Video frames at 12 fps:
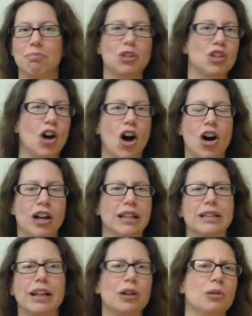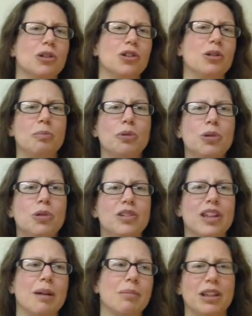song, and then later we're going to do the blues
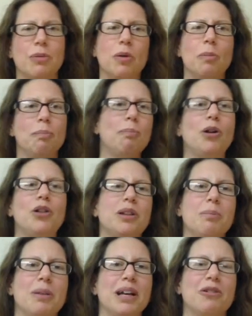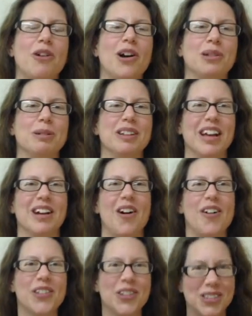thing, but then we'll pull in the Bing Crosby. Like,
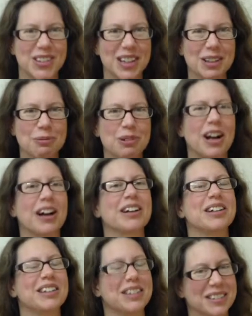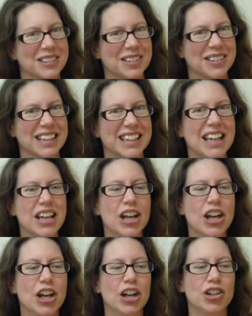all those things were not going to necessarily
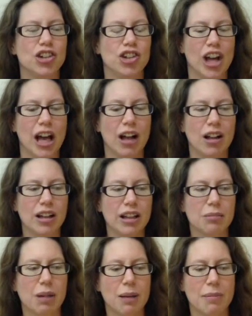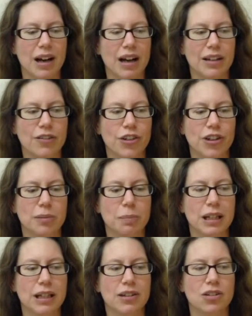gel in my mind for this
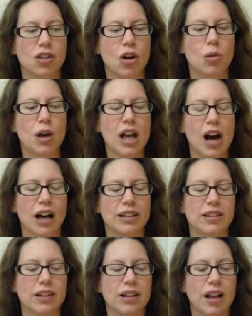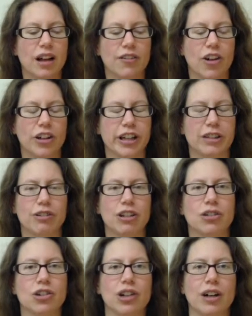piece. So I did a lot of online
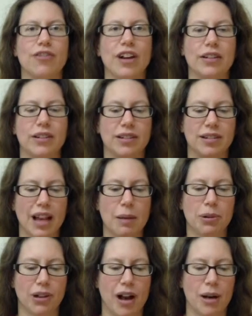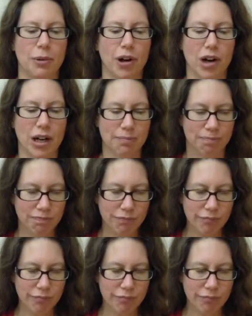research, and I found this sample library